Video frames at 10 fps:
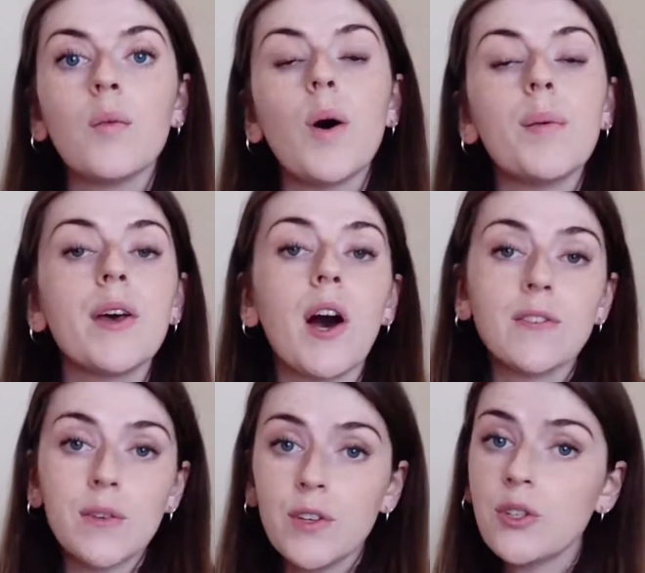While we
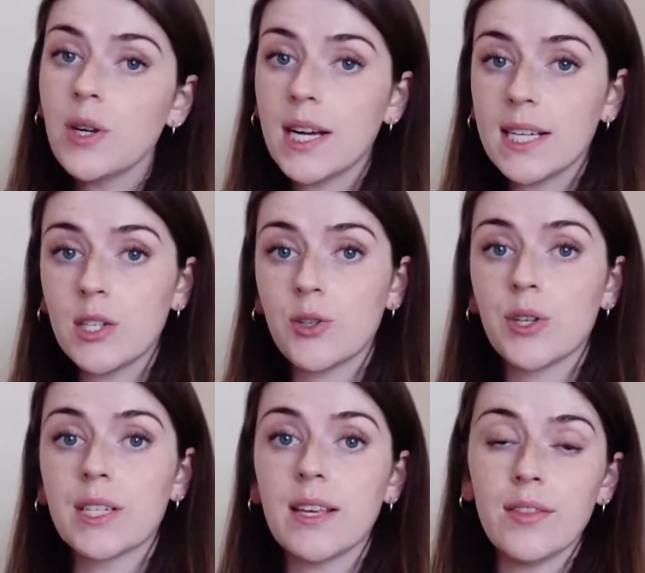often visualize
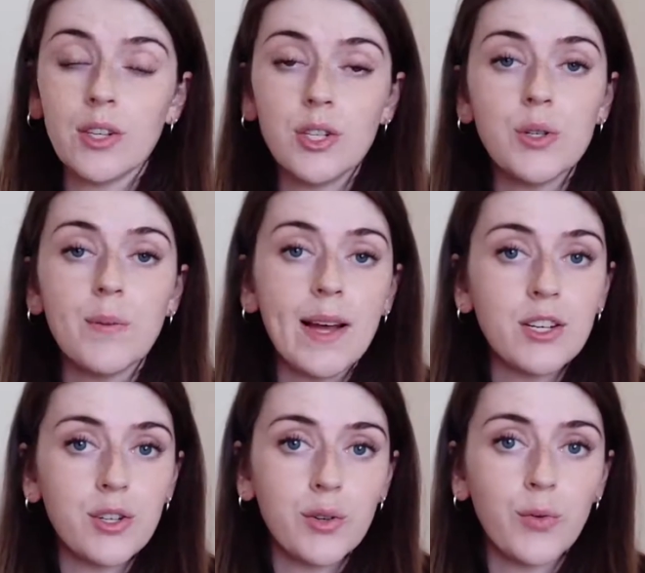drugs in their
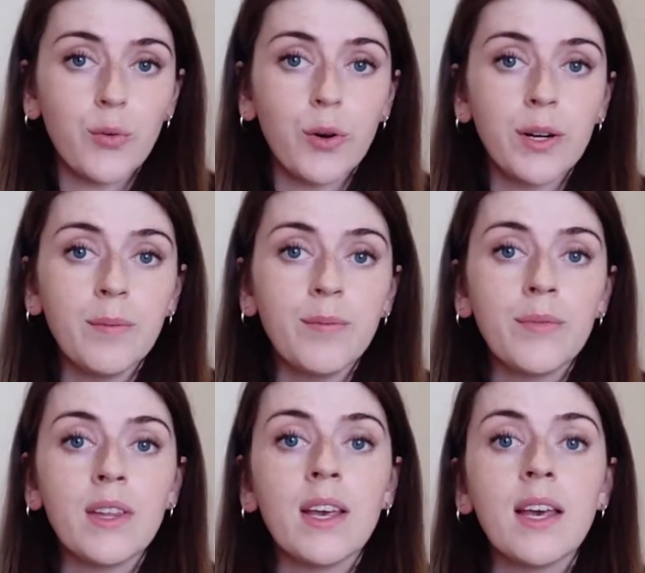two-dimensional form,
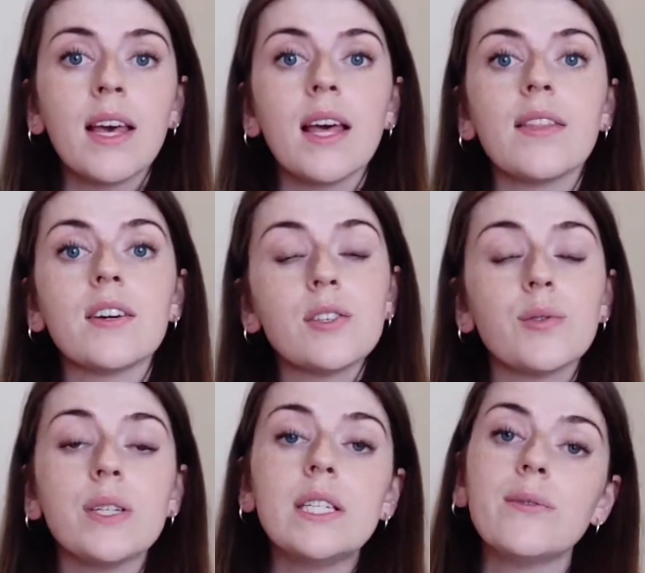their
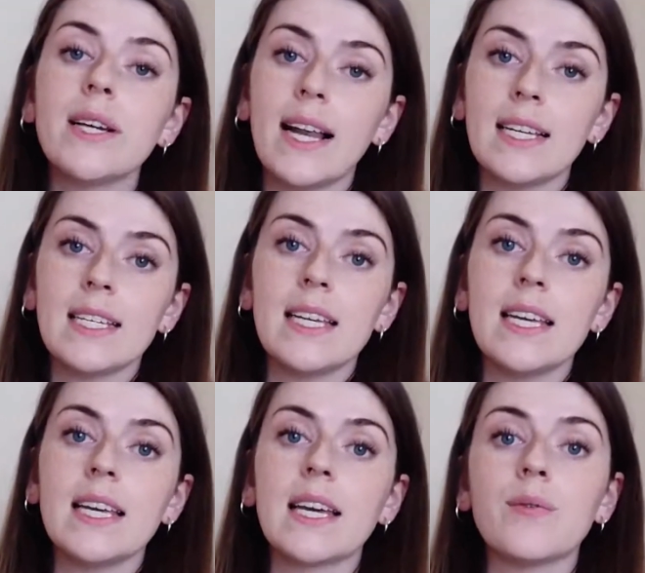3D
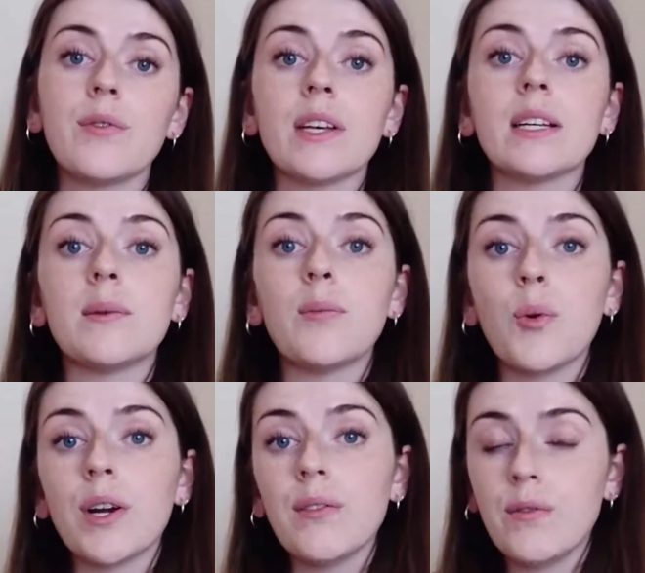reality can reveal an
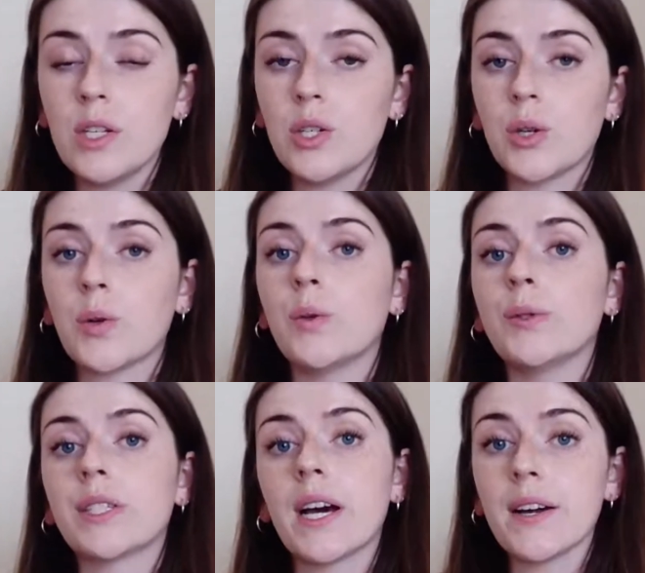important feature
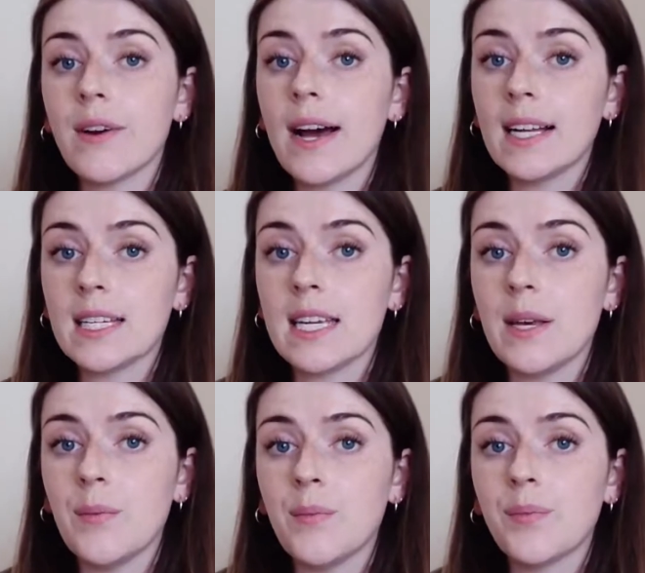called chirality.